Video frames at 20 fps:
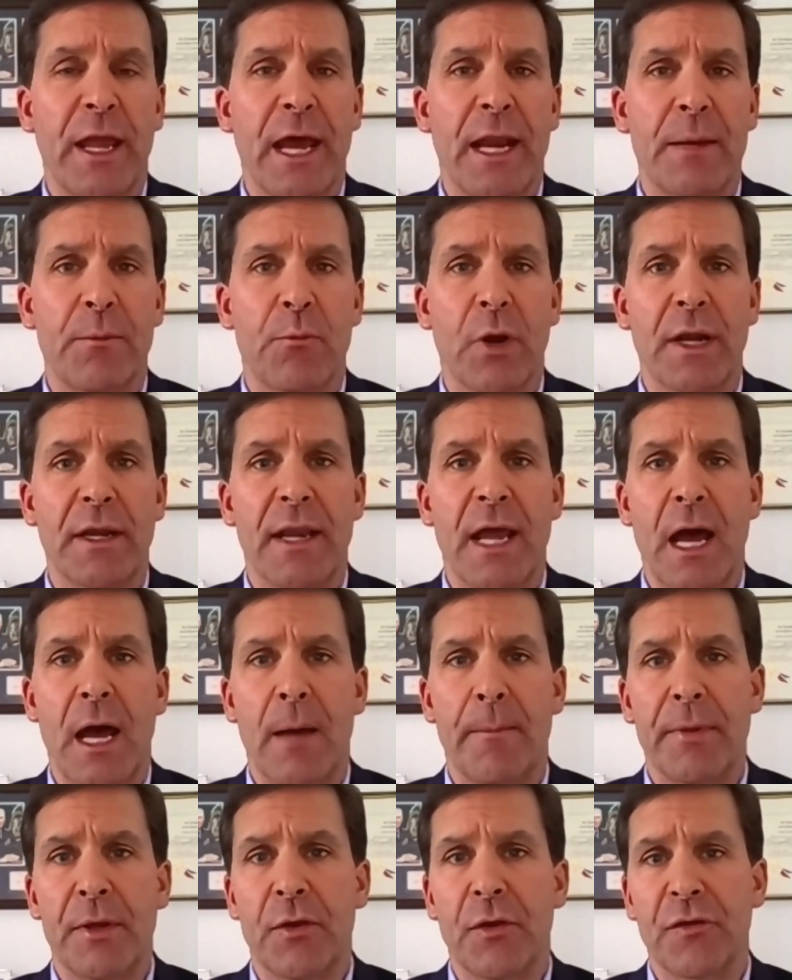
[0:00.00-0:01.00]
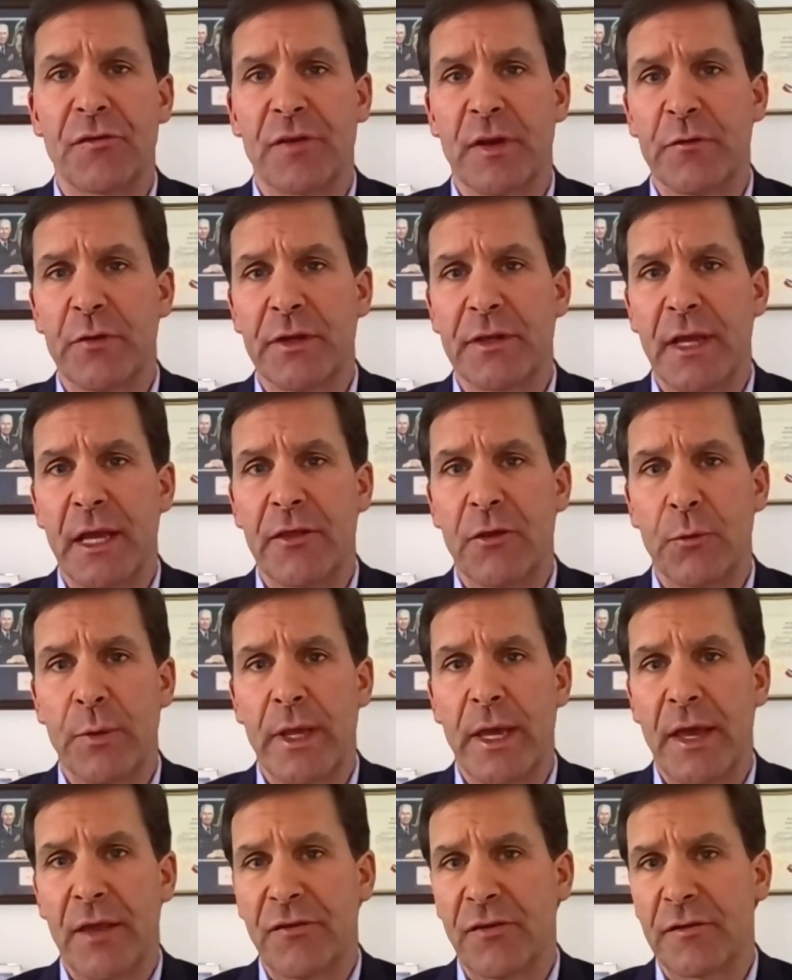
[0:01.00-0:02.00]
at him right now, because every day that
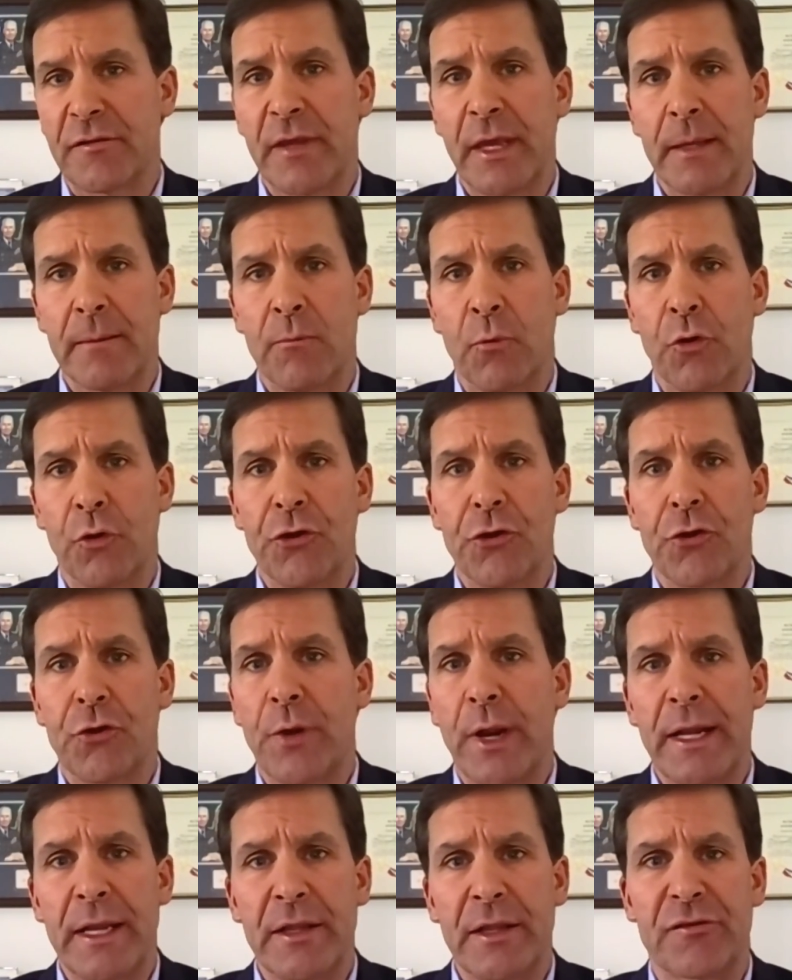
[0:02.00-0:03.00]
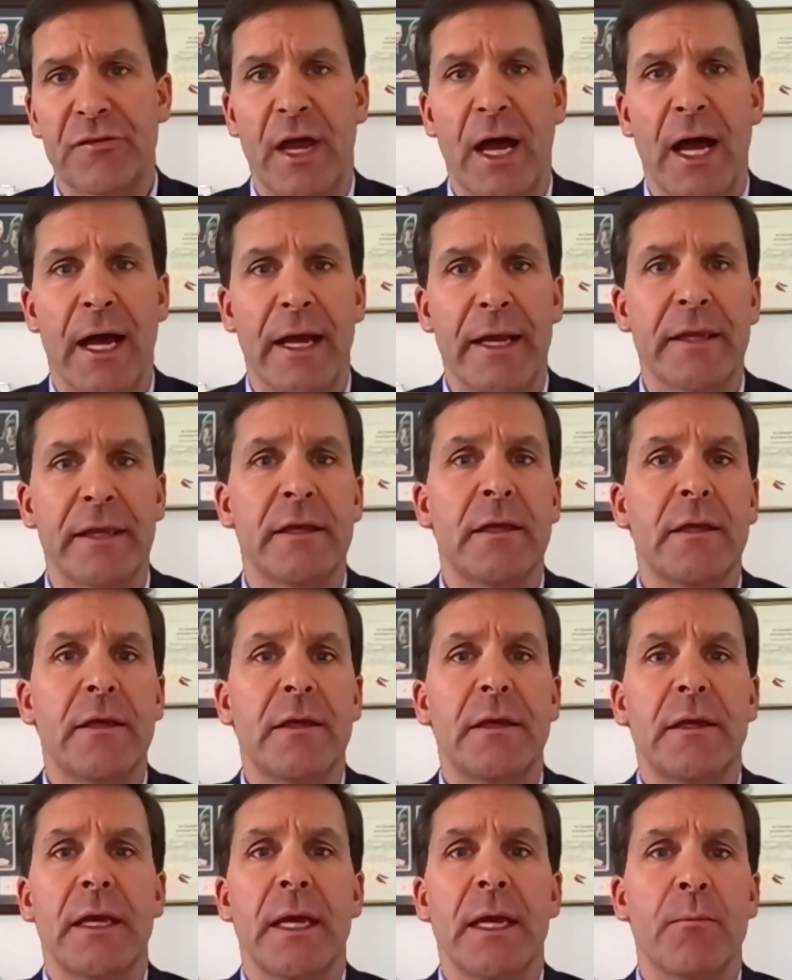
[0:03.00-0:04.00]
we hesitate, more Ukrainians die
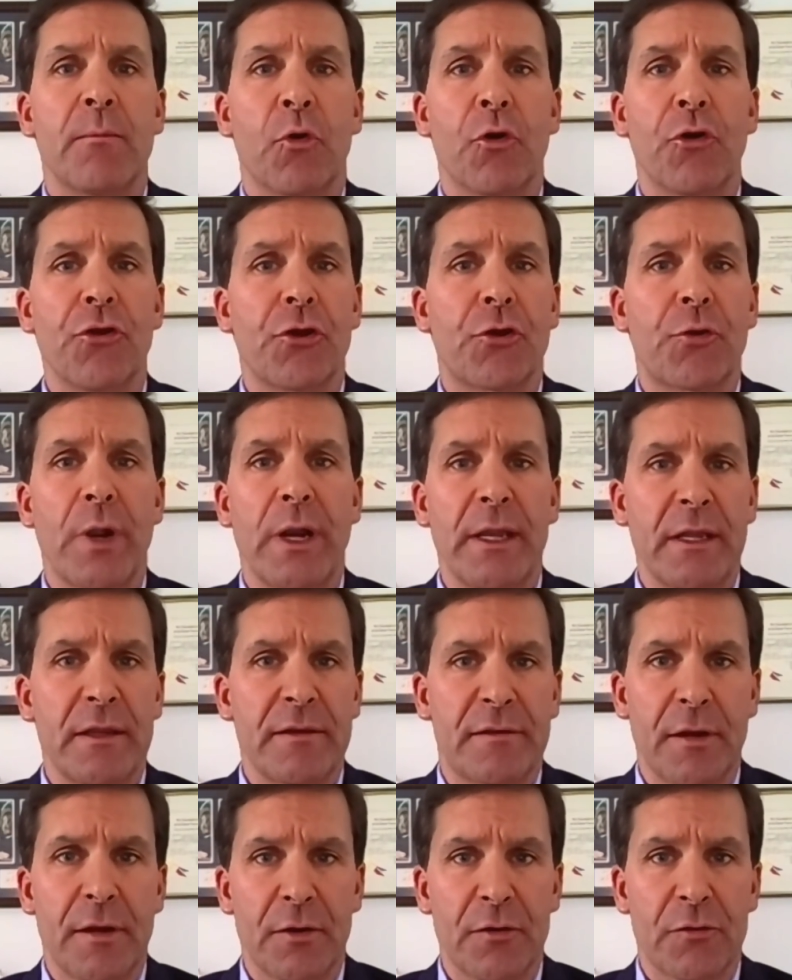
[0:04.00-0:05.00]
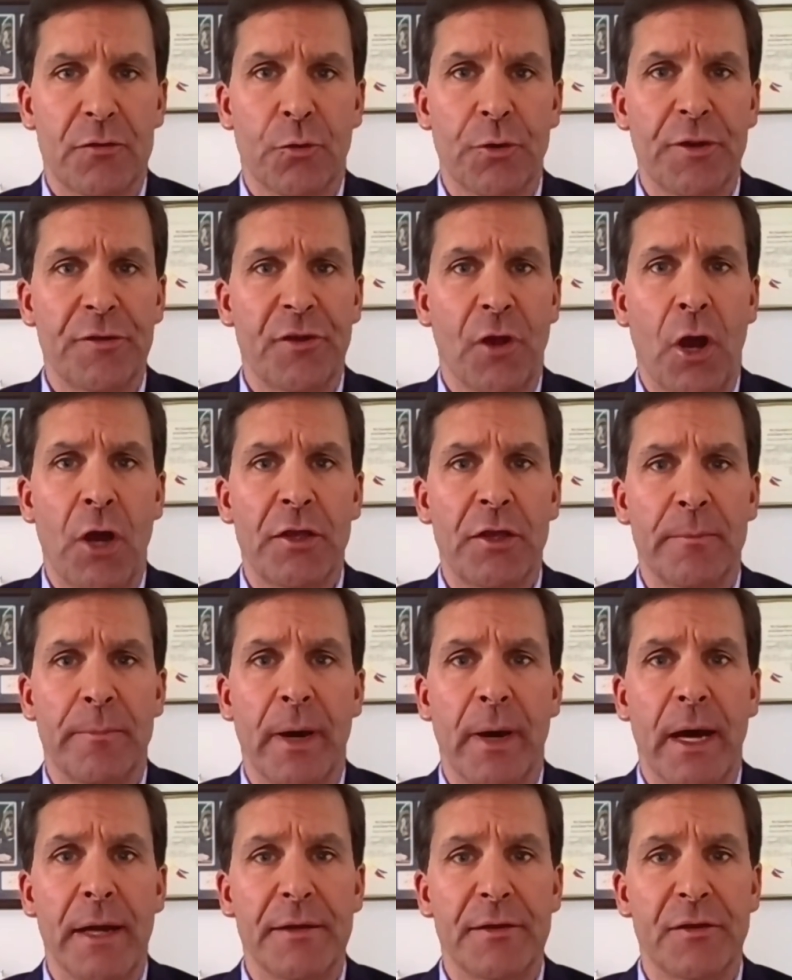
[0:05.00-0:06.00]
and more Ukrainian territories
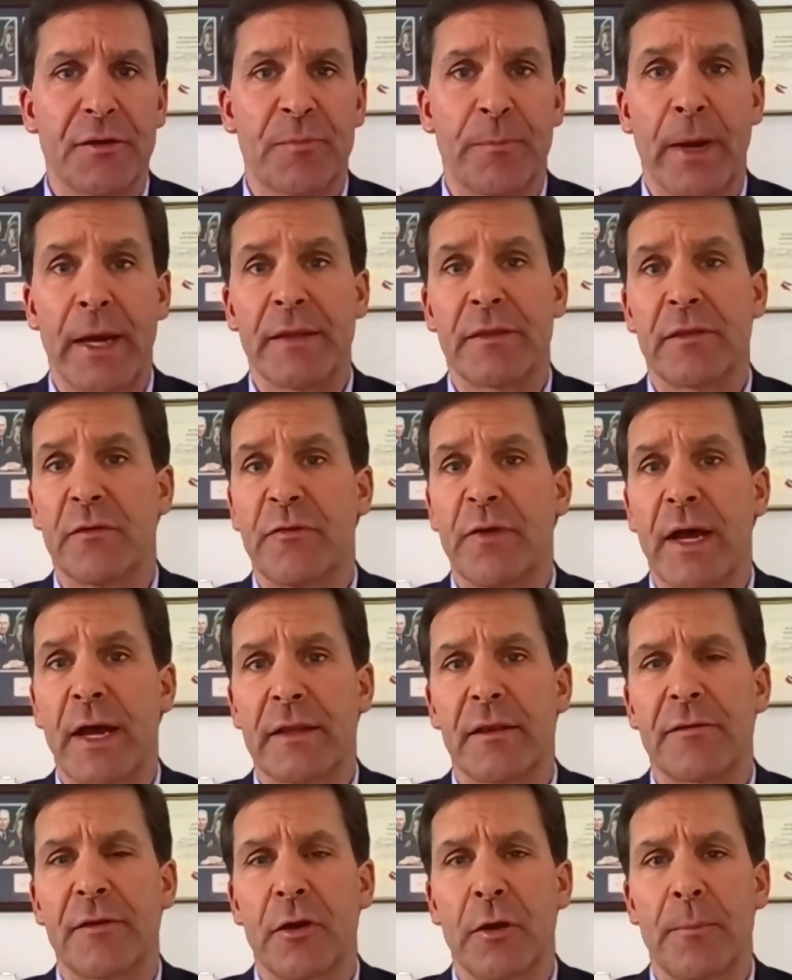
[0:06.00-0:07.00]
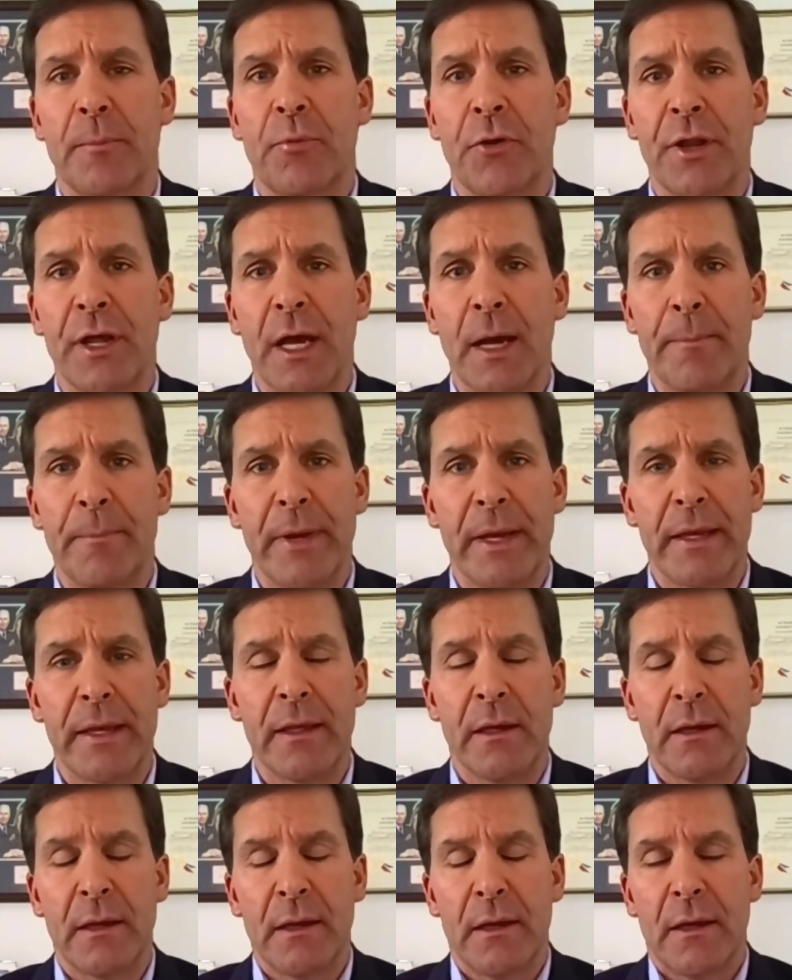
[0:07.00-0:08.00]
occupied, despite the fact that they're putting up
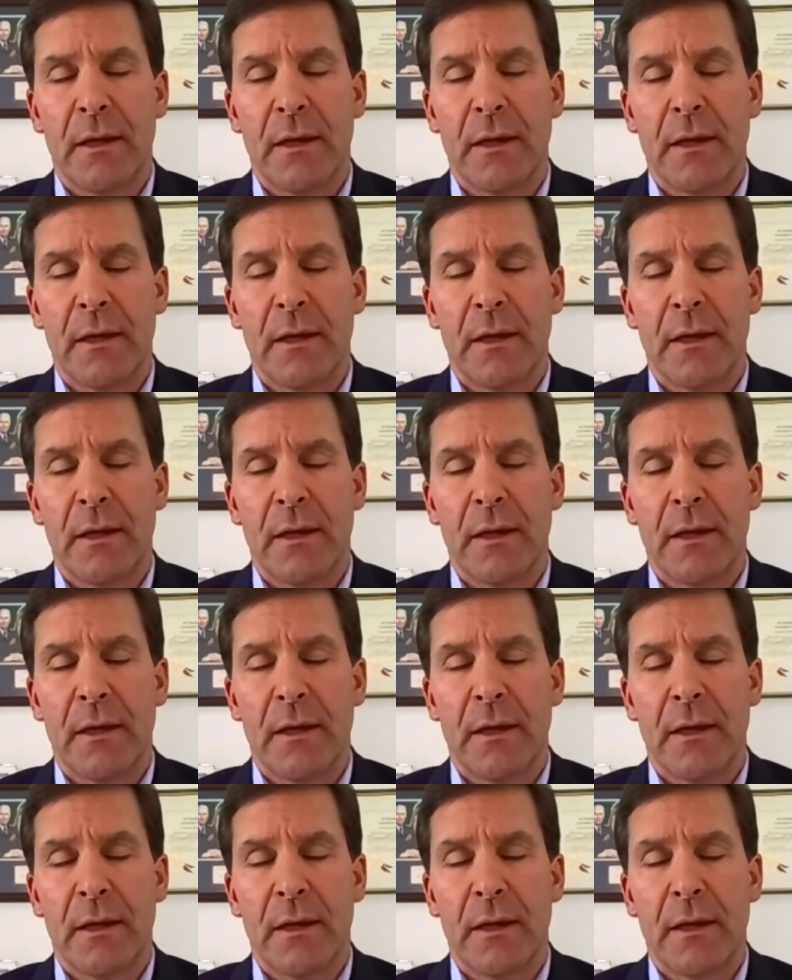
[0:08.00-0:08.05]
an